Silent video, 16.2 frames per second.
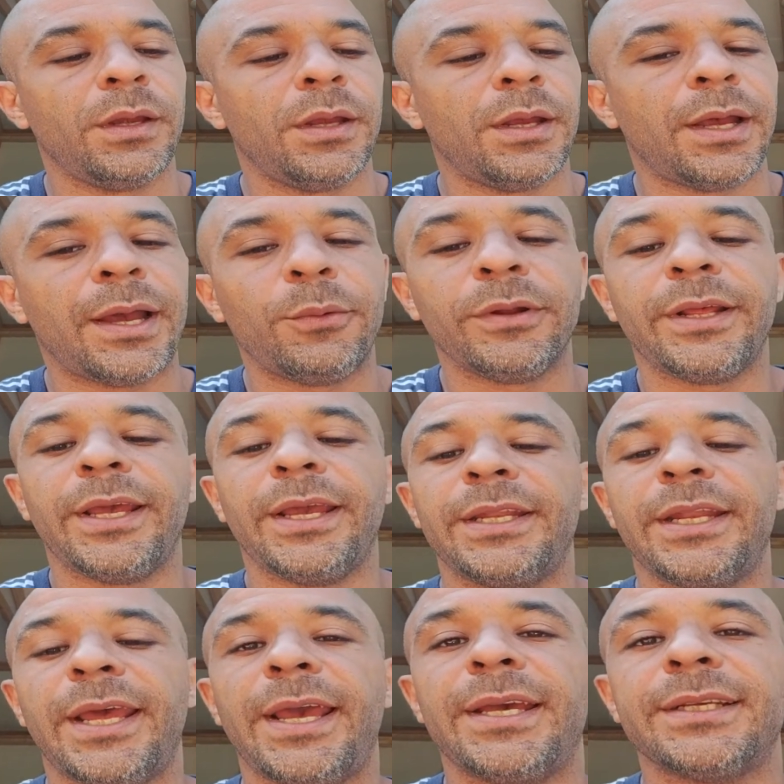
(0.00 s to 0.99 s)
I went ahead and
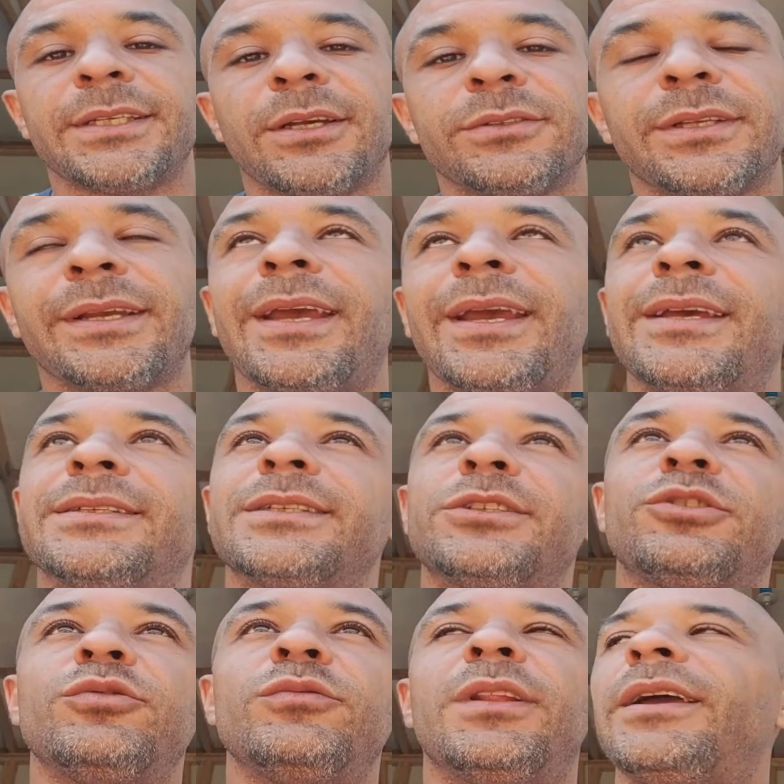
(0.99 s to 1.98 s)
asked. I was like, hey, is it
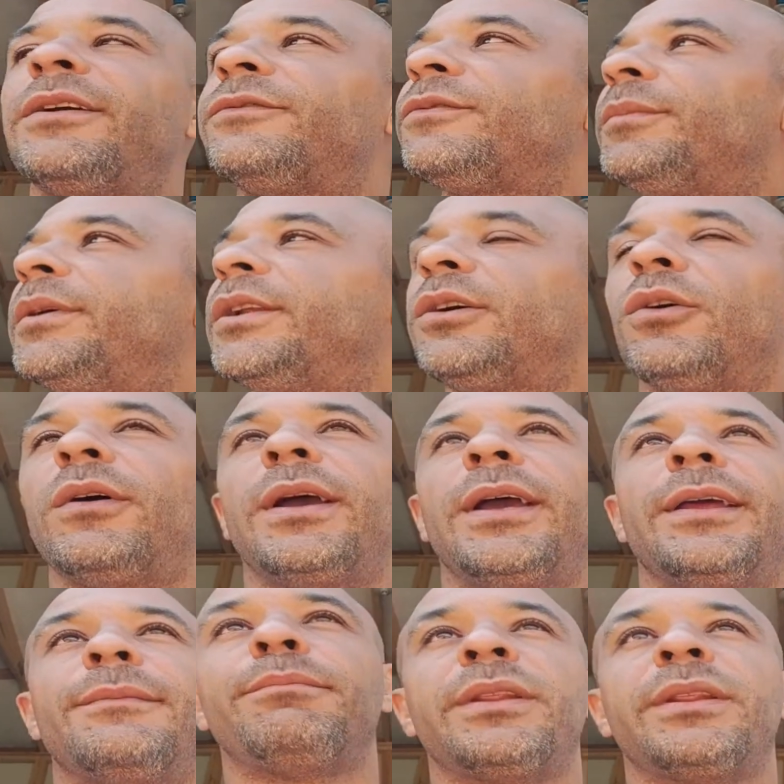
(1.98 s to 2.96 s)
too late for me to go ahead
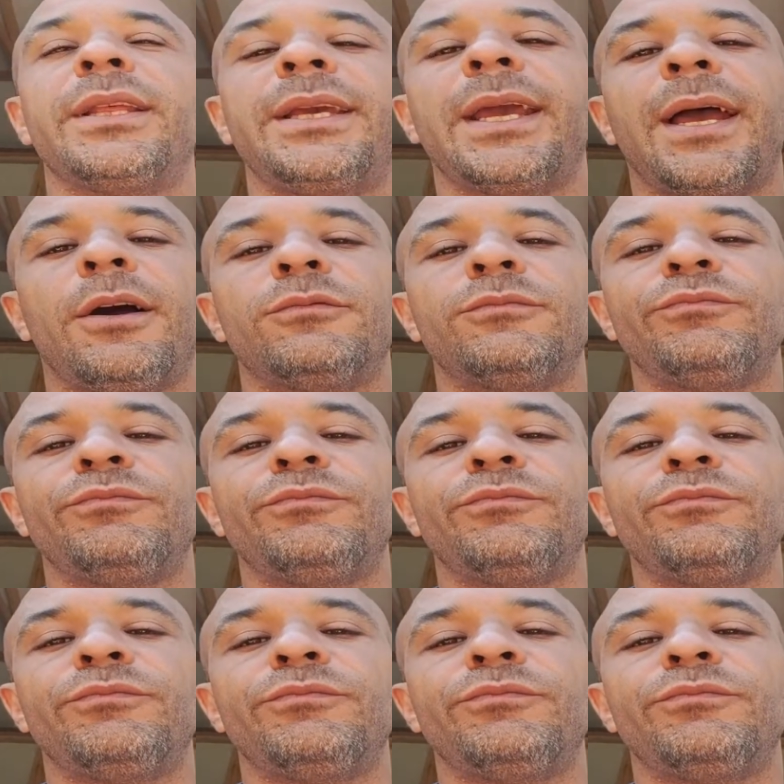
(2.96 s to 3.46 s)
and plea out?